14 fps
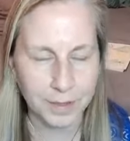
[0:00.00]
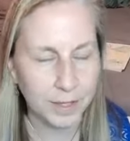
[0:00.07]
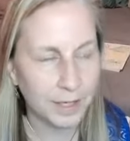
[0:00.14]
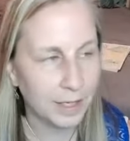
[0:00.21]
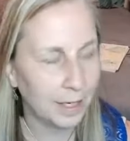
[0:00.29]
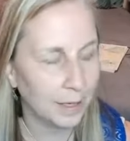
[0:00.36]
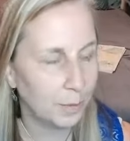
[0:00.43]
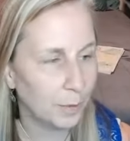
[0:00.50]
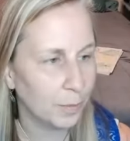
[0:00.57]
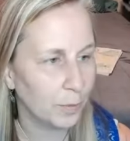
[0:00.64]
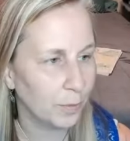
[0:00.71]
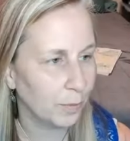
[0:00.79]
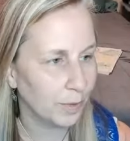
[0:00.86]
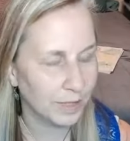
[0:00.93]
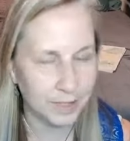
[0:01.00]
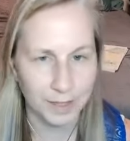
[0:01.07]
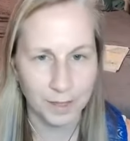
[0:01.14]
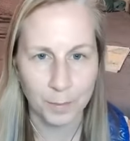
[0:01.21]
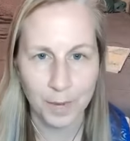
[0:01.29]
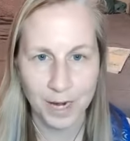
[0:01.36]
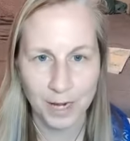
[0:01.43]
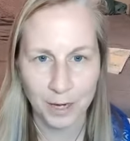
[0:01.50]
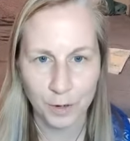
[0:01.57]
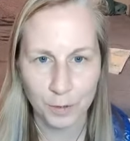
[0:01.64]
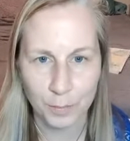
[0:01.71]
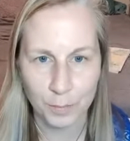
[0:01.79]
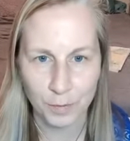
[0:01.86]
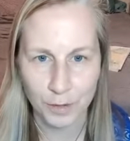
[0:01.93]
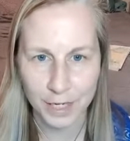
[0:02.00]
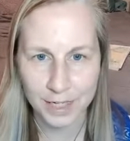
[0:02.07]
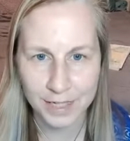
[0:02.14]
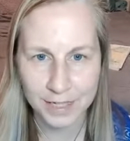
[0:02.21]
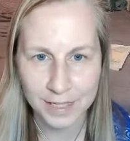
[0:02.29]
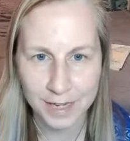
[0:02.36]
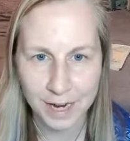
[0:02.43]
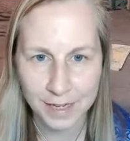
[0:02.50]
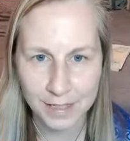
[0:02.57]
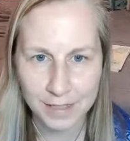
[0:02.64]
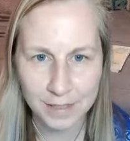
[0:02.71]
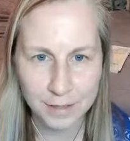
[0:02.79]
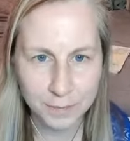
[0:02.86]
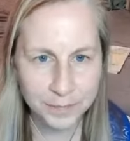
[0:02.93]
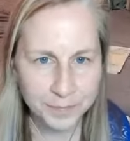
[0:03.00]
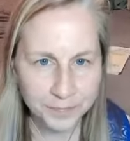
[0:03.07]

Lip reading: I can't remember, was it the Myers-Briggs test?